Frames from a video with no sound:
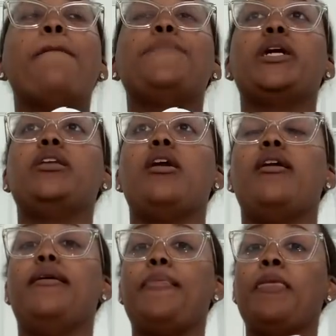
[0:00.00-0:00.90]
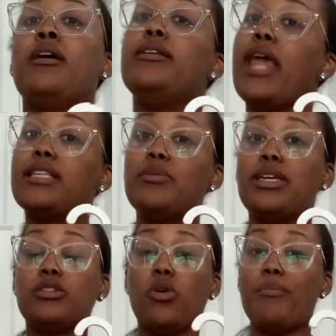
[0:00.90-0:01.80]
But um, next
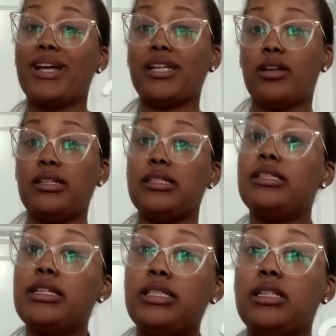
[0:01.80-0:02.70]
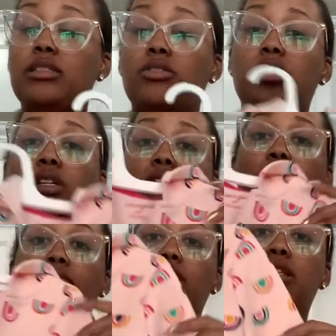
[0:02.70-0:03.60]
week is going back down in the sixties, so she can
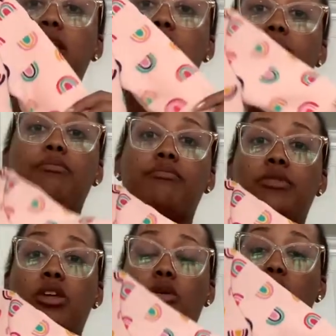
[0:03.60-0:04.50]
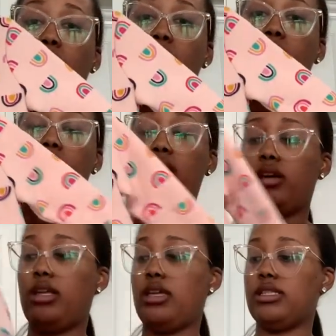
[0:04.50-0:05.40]
definitely, you know, wear a
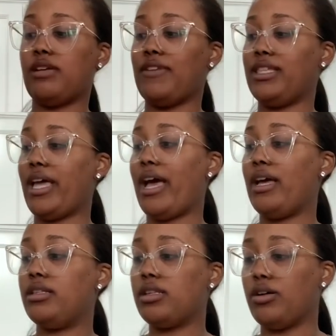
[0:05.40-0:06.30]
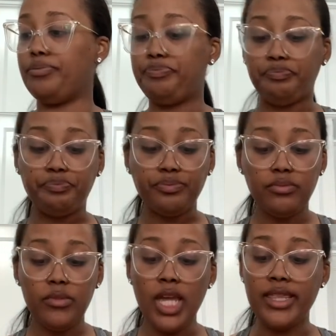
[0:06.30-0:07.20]
hoodie and stuff like that. So
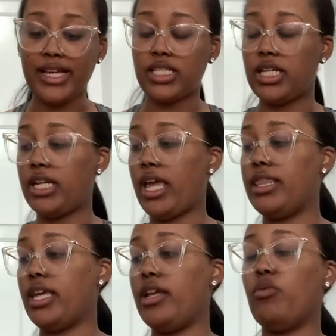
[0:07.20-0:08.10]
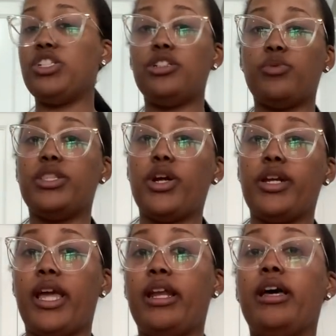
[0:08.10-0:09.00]
that's good. And then when she's with her
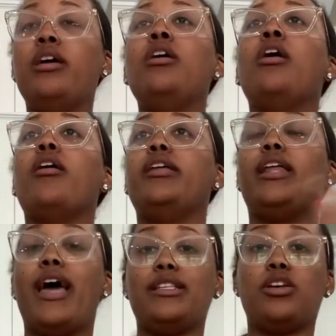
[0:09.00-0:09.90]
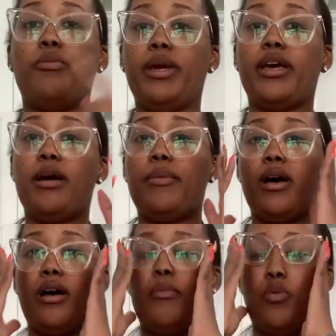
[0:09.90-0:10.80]
Nana, her Nana has to go pick up
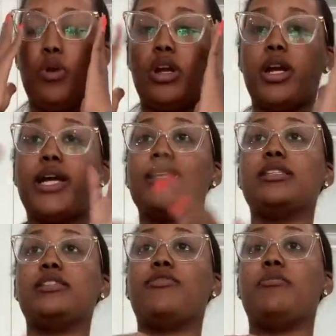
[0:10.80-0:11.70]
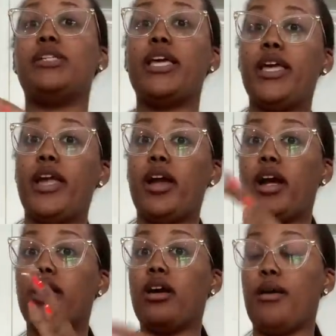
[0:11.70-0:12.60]
um, one of her cousins from
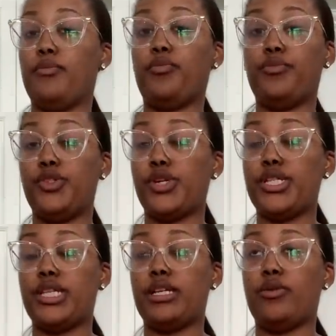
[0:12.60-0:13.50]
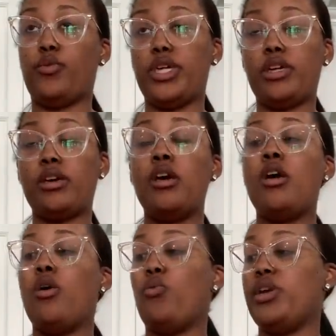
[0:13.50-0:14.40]
daycare um, during the week
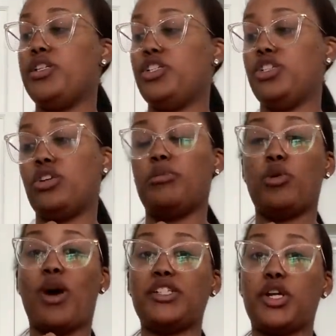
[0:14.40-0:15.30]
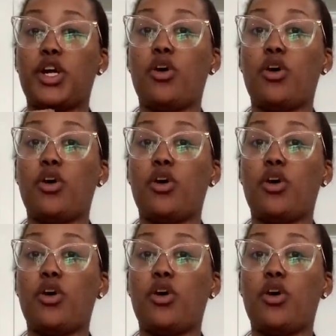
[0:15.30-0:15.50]
when she's going to be watching her